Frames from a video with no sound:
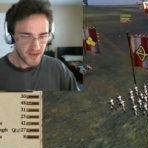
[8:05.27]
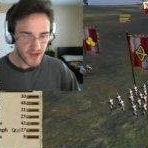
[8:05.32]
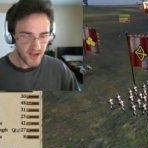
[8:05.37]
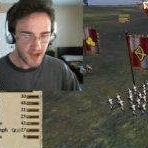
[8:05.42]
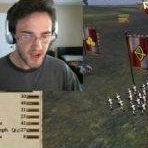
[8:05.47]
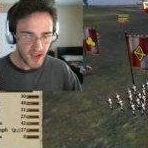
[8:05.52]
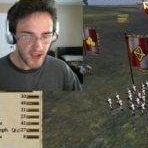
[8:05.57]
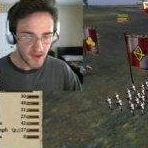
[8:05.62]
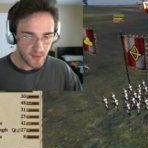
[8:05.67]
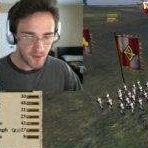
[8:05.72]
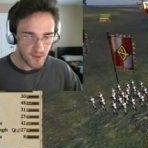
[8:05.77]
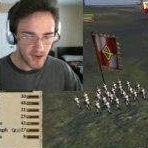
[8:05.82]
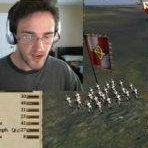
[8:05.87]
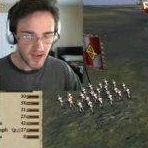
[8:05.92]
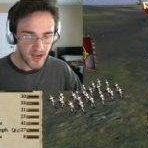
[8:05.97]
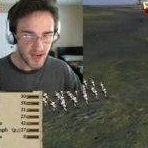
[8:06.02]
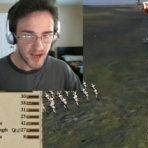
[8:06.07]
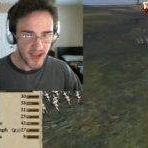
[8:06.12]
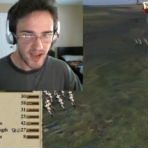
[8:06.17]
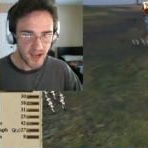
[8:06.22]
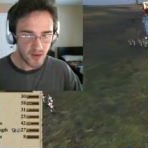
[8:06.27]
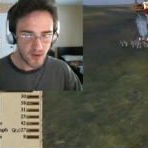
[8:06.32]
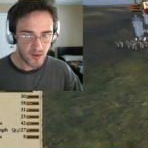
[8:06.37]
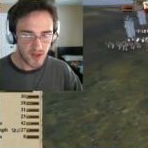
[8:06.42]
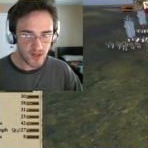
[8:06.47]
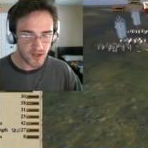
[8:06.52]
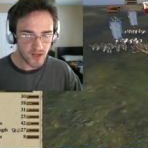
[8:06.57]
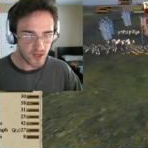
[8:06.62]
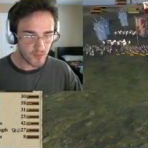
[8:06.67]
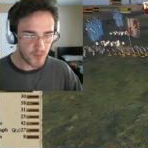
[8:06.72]
Now, how do I... How
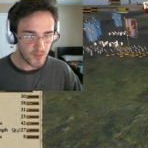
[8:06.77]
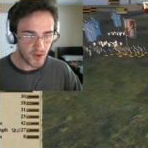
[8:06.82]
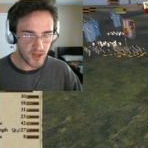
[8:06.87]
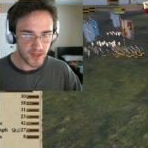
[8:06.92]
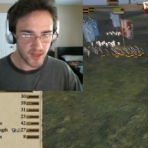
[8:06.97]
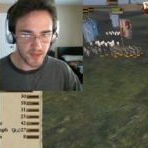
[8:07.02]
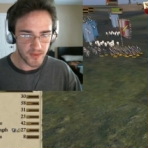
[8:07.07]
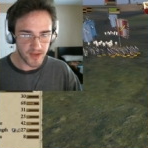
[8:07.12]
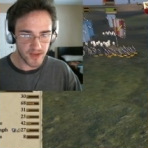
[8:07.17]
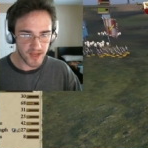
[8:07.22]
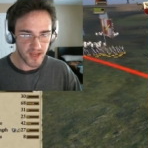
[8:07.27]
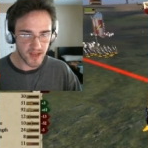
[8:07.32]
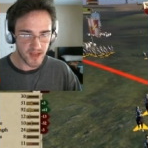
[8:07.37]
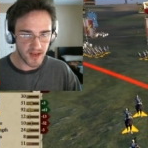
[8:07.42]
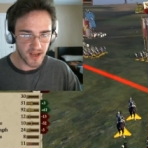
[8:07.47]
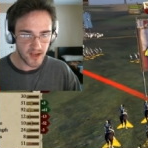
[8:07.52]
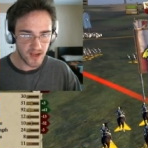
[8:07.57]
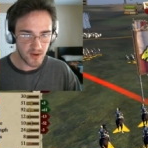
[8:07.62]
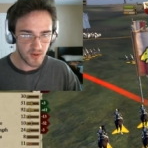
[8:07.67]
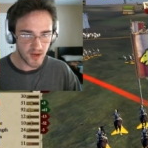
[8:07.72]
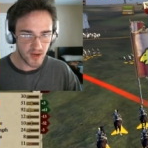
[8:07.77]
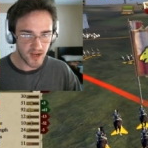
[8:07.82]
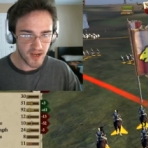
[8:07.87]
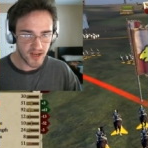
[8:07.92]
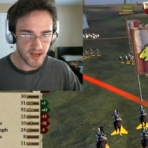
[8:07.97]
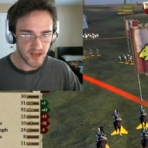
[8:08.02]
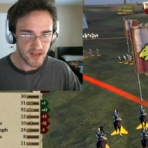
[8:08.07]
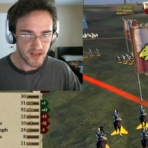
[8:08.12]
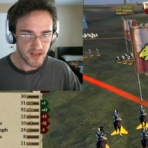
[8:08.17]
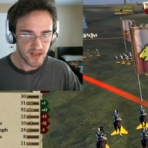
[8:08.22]
do I look upon them again? How do
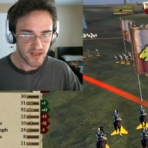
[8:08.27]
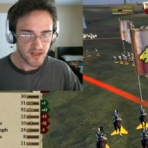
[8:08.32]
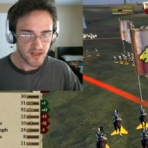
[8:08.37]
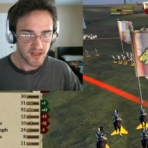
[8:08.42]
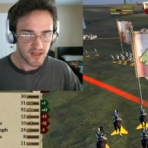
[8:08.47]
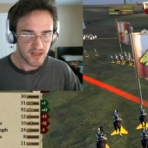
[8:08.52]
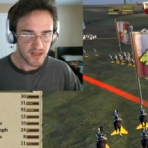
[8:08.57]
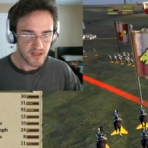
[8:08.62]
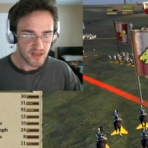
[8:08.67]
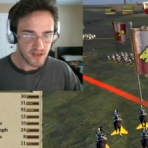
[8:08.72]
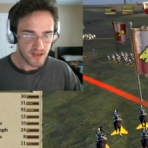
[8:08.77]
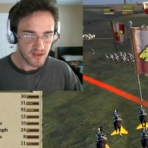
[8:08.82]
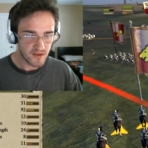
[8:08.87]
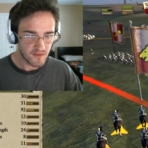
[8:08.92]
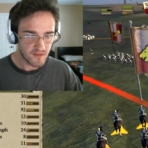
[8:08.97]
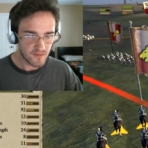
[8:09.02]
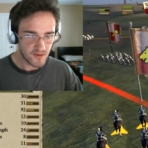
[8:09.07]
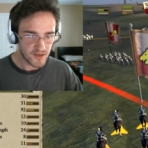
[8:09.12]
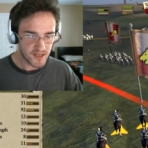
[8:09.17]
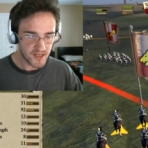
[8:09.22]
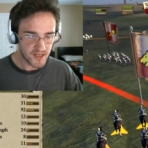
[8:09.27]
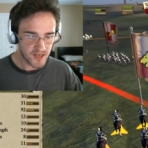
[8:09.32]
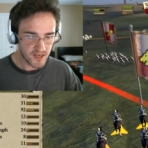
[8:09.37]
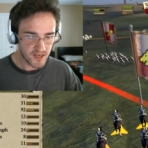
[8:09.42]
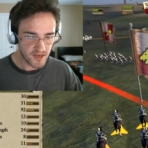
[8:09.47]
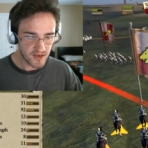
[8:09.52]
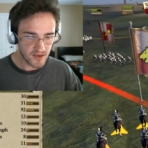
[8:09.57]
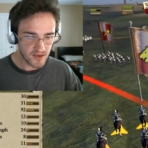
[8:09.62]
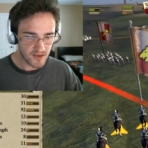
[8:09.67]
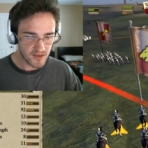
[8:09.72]
I...
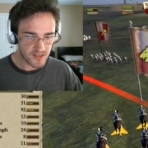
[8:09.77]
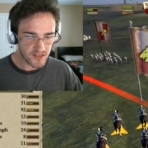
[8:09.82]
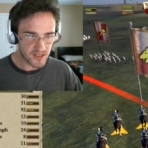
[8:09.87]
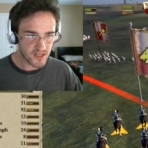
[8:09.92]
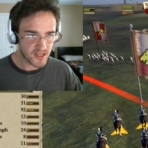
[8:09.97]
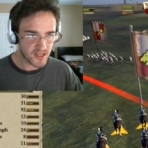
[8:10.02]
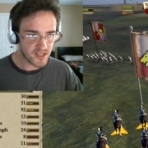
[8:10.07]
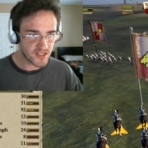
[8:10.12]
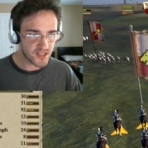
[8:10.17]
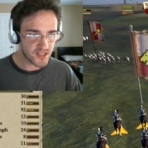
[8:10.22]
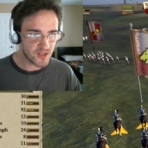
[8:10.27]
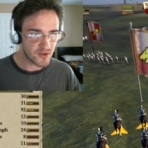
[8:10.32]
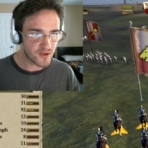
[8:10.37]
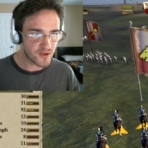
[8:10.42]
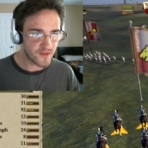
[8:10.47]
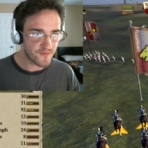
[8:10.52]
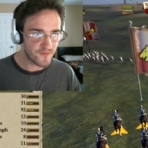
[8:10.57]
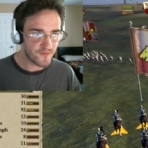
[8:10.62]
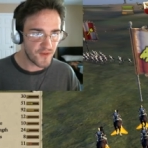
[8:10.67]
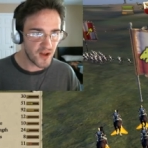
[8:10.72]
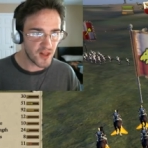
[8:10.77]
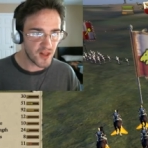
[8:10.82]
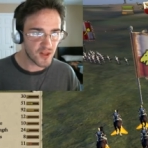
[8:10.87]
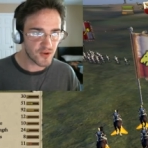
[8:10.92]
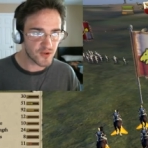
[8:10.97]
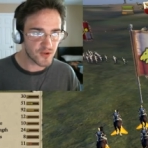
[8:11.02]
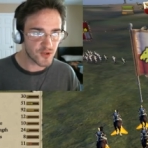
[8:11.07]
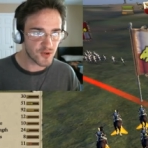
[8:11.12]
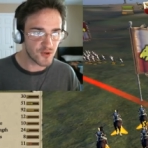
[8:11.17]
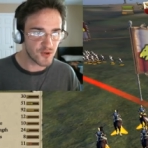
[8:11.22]
Frontiers... Because you can
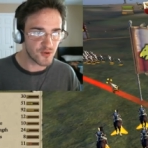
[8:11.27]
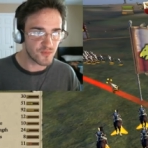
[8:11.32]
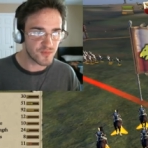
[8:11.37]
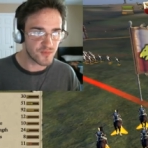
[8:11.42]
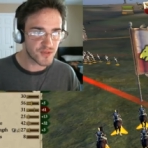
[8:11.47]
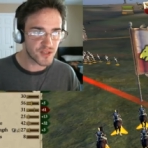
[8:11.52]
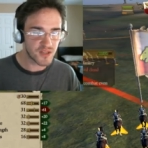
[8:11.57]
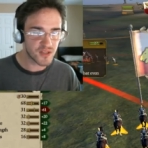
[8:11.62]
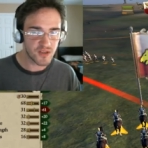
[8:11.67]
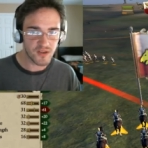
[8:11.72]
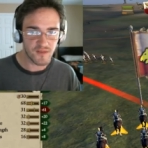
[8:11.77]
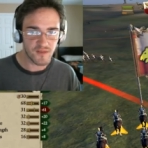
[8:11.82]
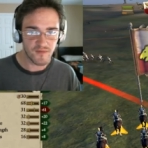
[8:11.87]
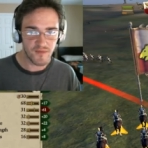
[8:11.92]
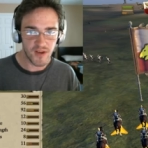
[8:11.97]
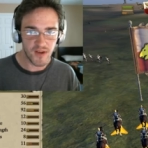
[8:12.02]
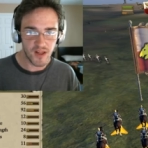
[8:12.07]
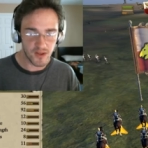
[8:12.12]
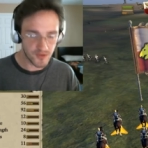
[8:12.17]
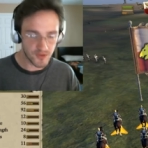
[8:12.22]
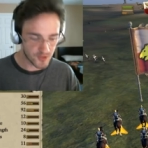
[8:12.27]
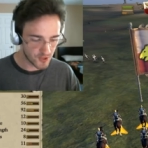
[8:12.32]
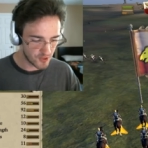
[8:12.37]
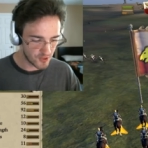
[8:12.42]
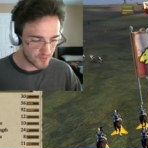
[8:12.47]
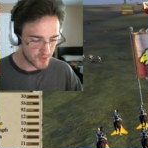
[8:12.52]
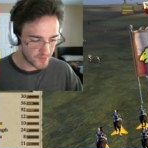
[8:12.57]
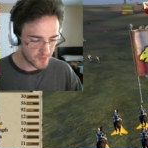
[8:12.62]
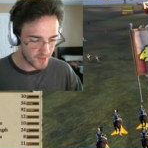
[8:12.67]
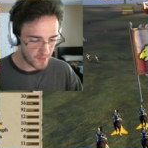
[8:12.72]
follow troops. You can follow
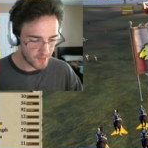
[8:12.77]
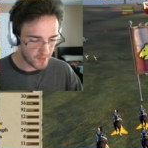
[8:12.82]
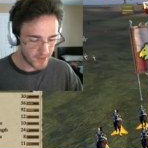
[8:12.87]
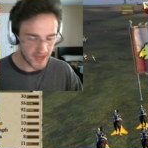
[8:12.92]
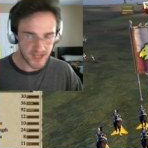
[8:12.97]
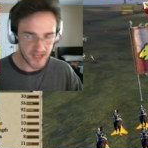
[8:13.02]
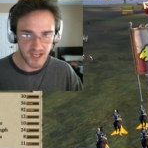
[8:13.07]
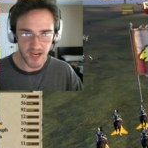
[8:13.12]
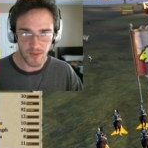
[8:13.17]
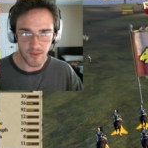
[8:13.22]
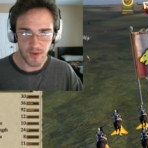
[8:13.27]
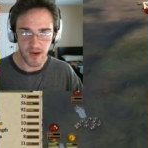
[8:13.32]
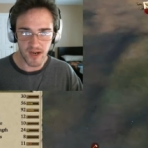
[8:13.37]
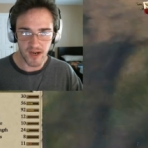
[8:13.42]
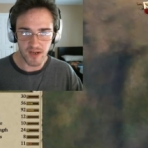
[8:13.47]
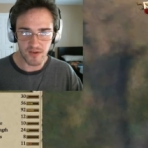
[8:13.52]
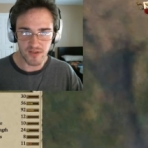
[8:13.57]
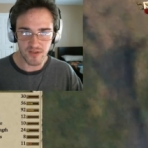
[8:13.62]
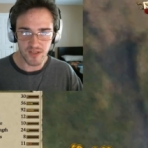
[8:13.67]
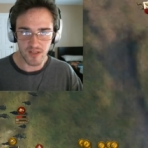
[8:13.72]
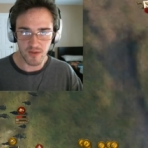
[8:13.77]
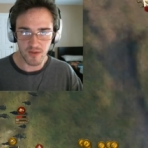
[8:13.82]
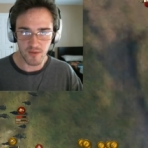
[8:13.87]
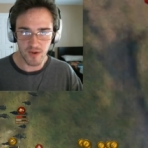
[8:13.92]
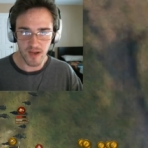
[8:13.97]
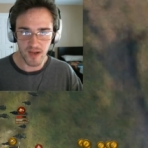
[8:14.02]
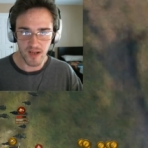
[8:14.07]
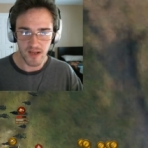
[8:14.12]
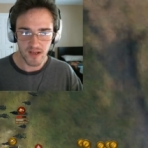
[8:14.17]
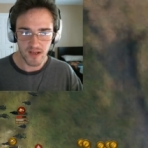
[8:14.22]
troops. Maybe my camera angle's in
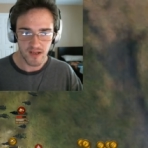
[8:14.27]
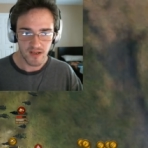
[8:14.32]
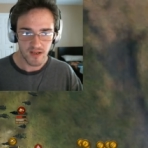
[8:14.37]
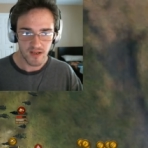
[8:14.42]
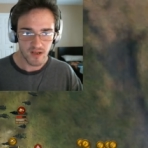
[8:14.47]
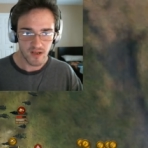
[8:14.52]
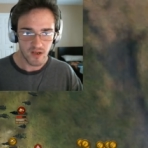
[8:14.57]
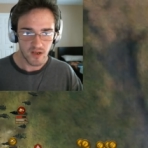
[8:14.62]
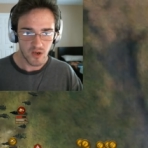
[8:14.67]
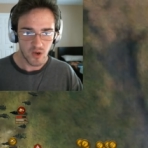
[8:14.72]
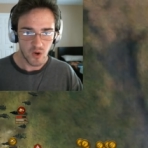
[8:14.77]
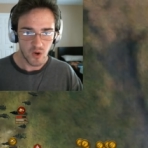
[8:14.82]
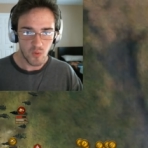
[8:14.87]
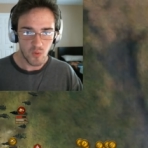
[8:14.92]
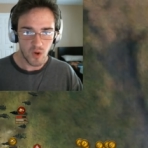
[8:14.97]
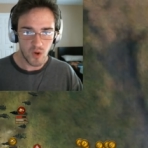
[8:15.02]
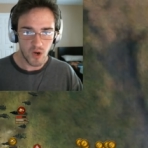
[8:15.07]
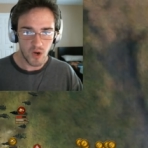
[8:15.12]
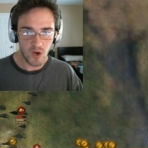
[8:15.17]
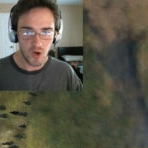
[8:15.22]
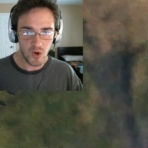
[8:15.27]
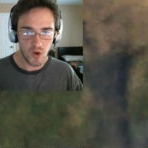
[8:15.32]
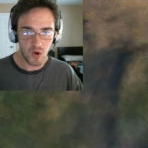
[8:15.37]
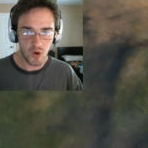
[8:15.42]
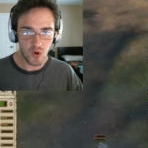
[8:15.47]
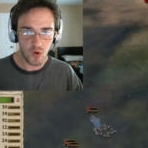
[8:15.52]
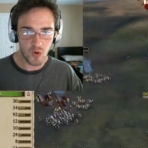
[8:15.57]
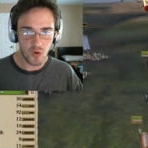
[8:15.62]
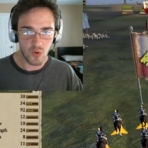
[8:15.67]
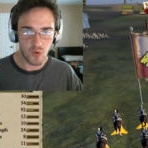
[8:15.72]
the way.
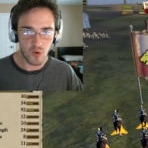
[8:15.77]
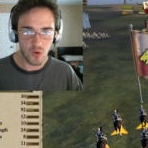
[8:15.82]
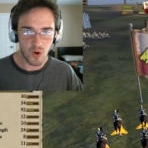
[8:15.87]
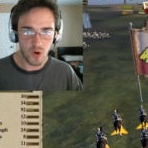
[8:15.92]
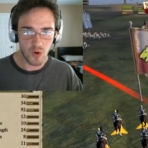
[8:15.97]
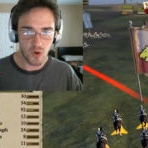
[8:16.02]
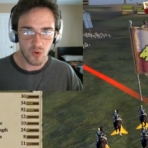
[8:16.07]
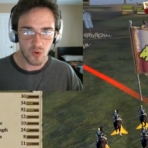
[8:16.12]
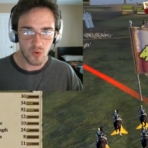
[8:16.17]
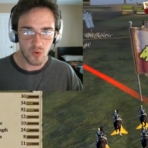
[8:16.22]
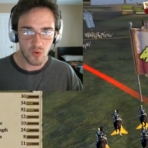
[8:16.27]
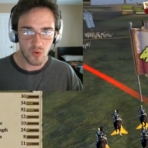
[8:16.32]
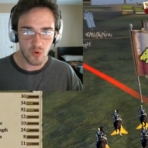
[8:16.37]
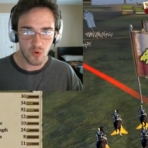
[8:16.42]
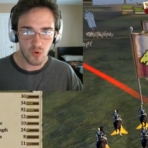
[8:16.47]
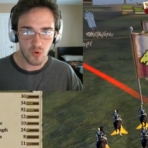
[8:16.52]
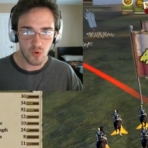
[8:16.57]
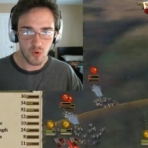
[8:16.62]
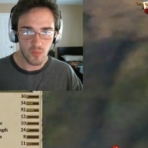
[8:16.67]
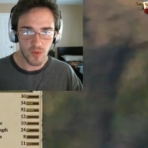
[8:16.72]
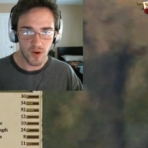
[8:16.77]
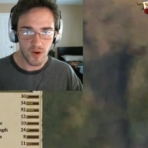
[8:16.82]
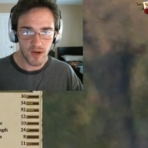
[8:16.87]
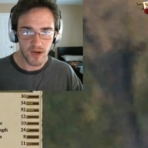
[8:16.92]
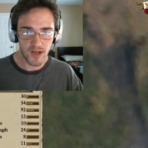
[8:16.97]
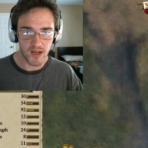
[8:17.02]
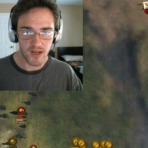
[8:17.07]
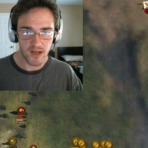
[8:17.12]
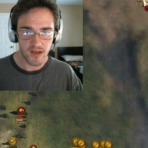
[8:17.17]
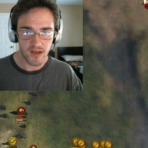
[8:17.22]
Whoa, oh
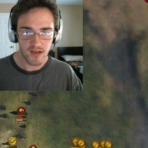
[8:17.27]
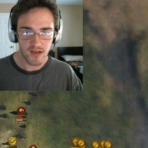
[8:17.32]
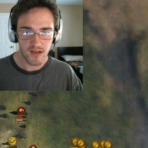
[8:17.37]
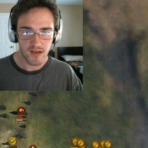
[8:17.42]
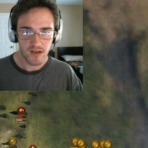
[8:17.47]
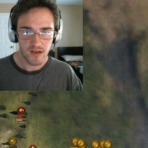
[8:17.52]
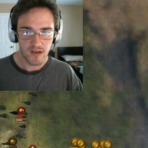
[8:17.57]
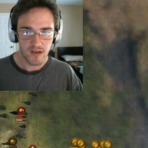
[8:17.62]
buddy.